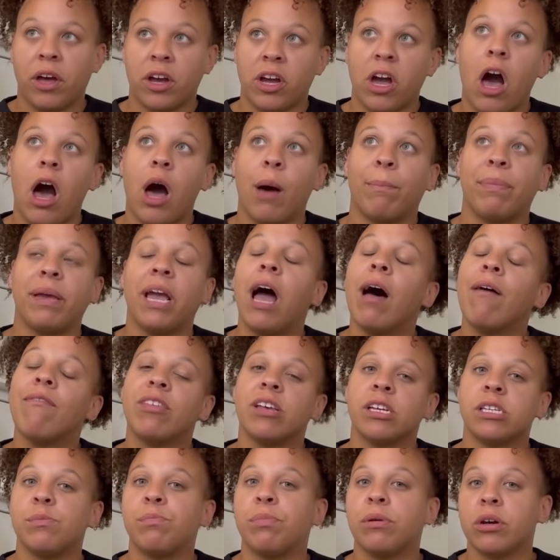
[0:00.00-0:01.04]
a copy of
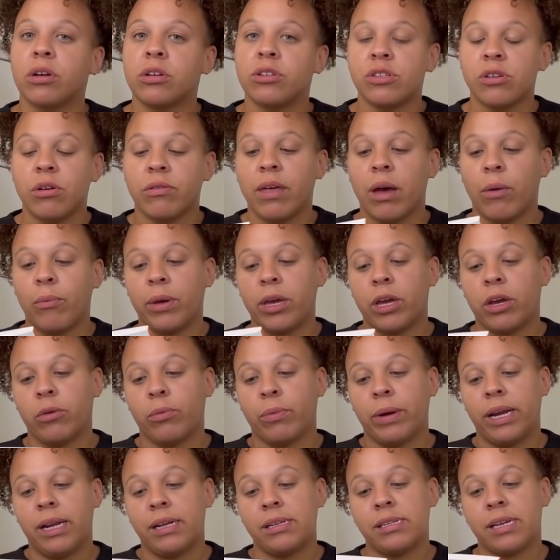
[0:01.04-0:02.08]
this book so that we could
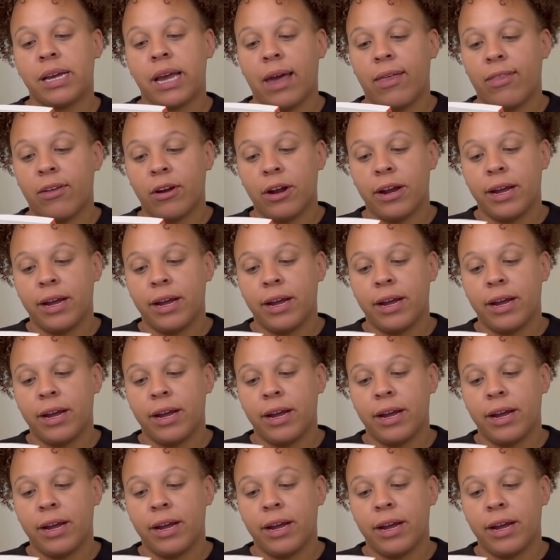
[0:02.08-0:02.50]
read it together.